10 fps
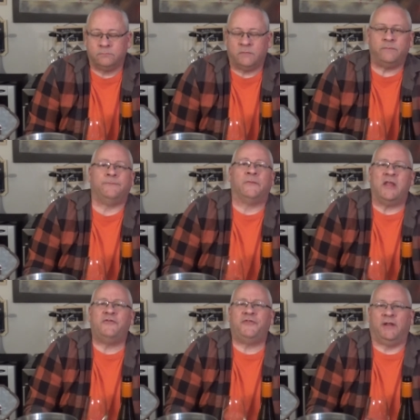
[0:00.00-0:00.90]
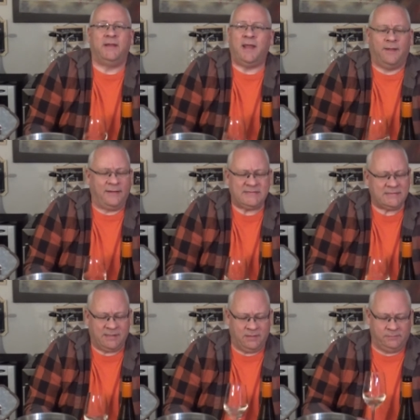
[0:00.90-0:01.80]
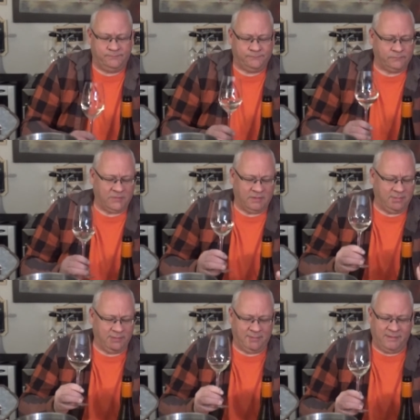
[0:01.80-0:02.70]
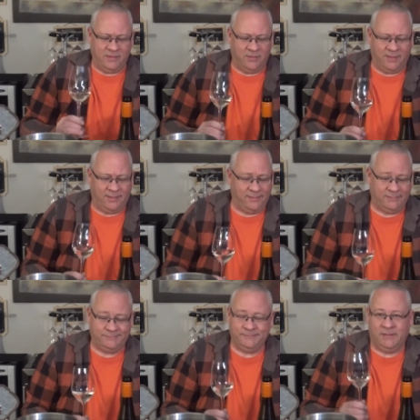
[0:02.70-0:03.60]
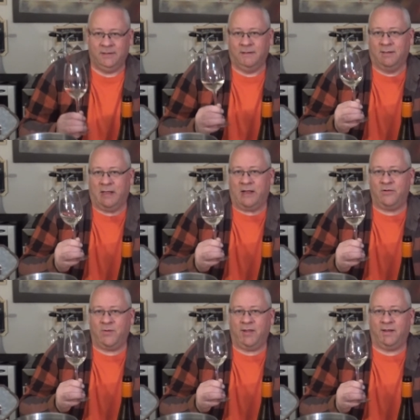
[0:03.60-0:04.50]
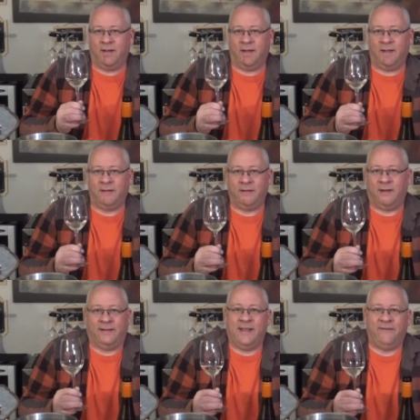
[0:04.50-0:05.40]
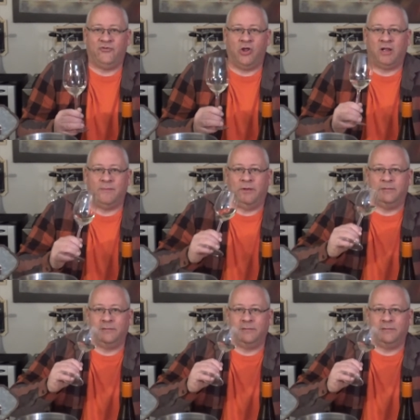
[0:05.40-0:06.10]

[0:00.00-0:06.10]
Interesting. Yeah, that's you know, how do I can't even talk about